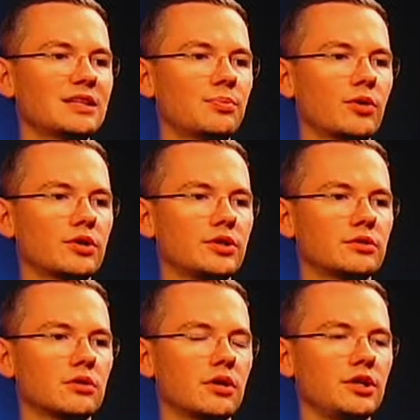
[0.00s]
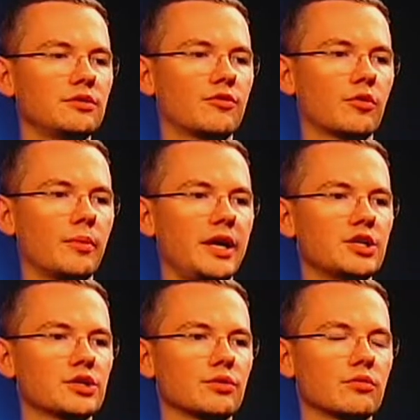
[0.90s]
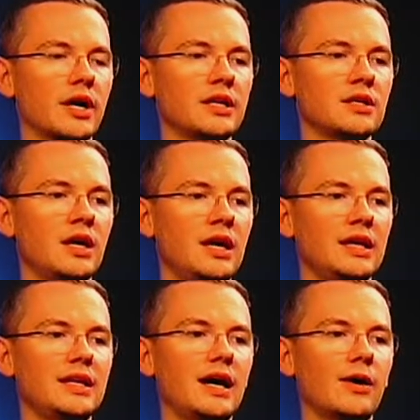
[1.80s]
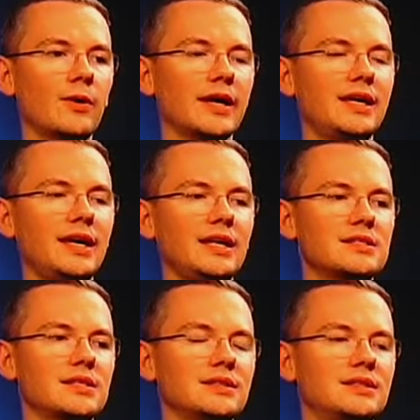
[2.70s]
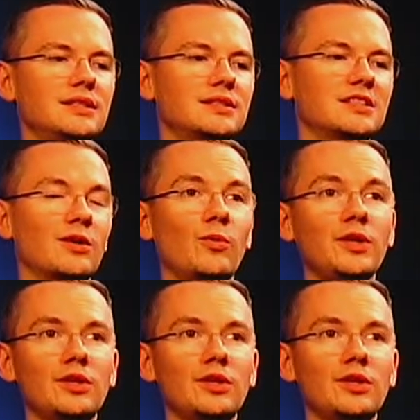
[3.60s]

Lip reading: particular information, right? Now, again, since this is a window